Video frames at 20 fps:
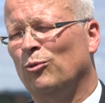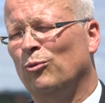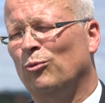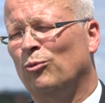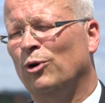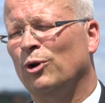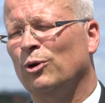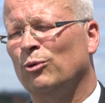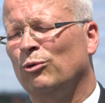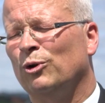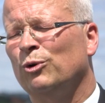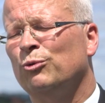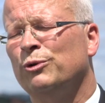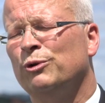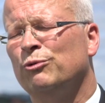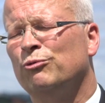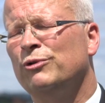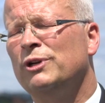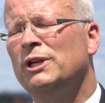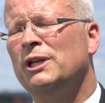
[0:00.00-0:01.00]
what
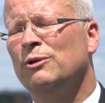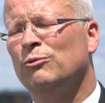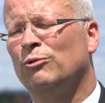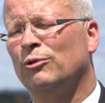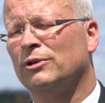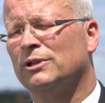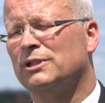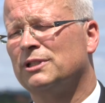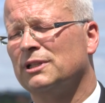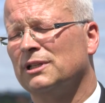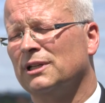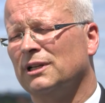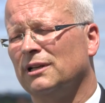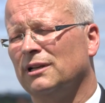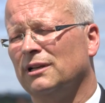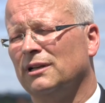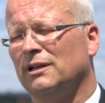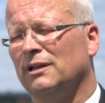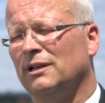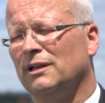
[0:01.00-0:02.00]
we really would
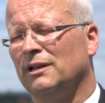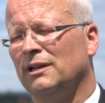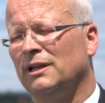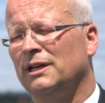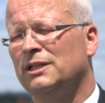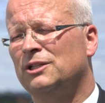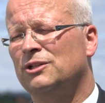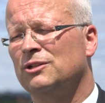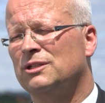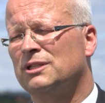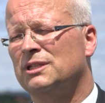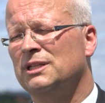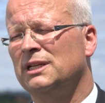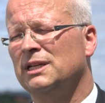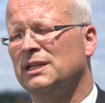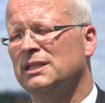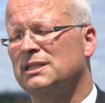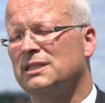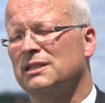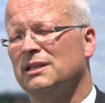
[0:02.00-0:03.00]
like to see
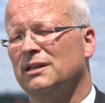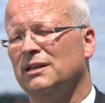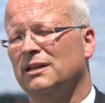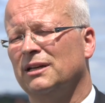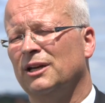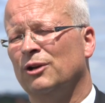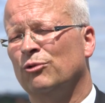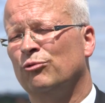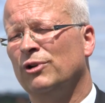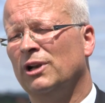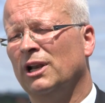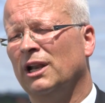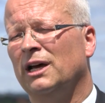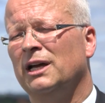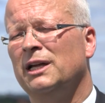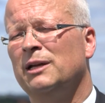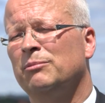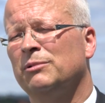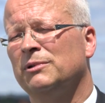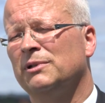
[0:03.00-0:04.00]
is a
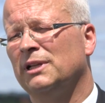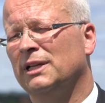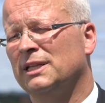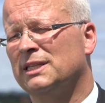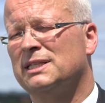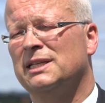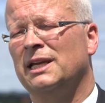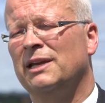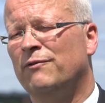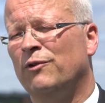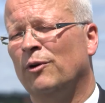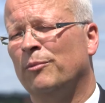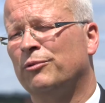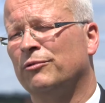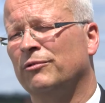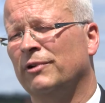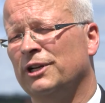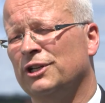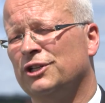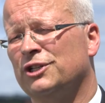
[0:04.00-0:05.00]
reliable and safe
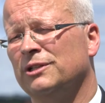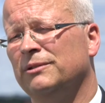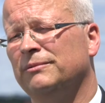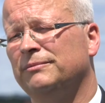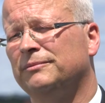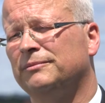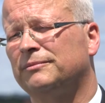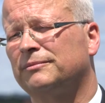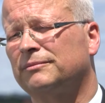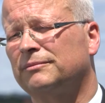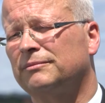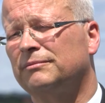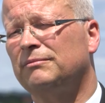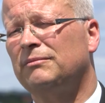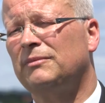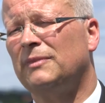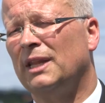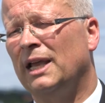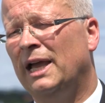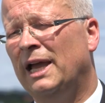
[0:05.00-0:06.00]
operation
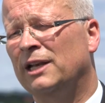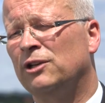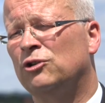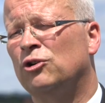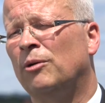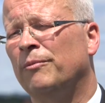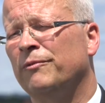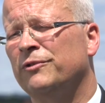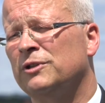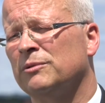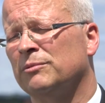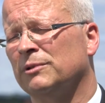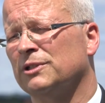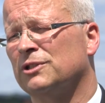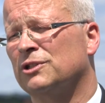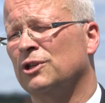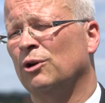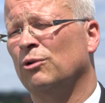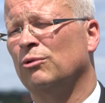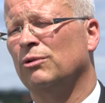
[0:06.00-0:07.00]
and comfortable.
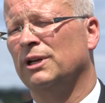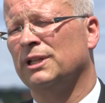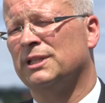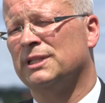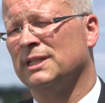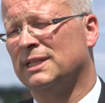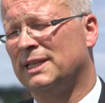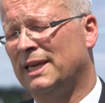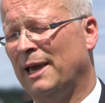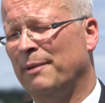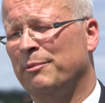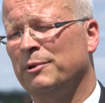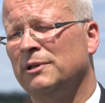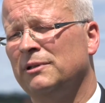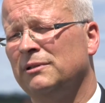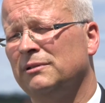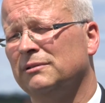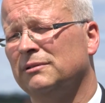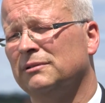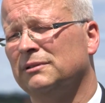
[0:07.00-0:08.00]
So it's the
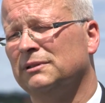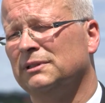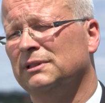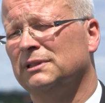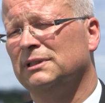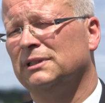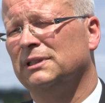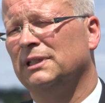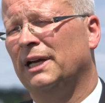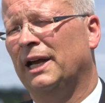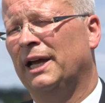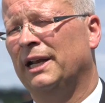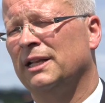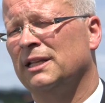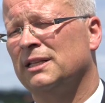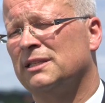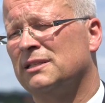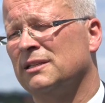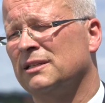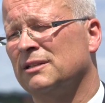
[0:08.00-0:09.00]
cabin and
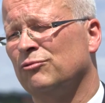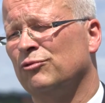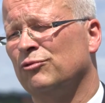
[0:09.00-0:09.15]
it's the